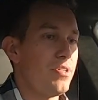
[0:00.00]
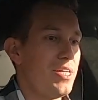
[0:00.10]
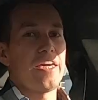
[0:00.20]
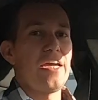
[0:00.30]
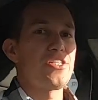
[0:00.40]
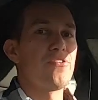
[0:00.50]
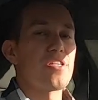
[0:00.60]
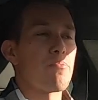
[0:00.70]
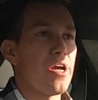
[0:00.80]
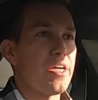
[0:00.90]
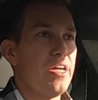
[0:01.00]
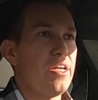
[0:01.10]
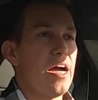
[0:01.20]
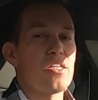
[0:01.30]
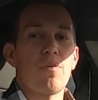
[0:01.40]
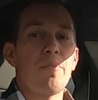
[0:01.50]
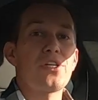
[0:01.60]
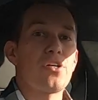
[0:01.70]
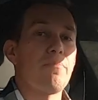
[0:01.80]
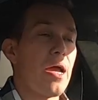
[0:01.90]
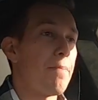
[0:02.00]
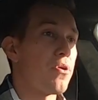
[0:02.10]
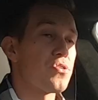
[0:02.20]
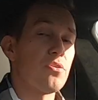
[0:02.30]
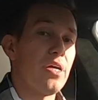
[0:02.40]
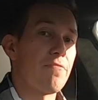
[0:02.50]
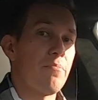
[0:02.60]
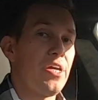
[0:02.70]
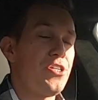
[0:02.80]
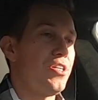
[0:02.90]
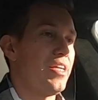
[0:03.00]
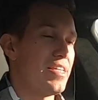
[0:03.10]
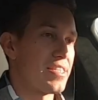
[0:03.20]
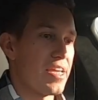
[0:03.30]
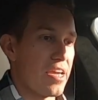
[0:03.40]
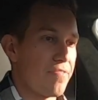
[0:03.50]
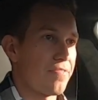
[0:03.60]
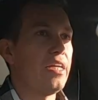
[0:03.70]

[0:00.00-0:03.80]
In case there is a break-in, I just want to make sure my personal information is safe.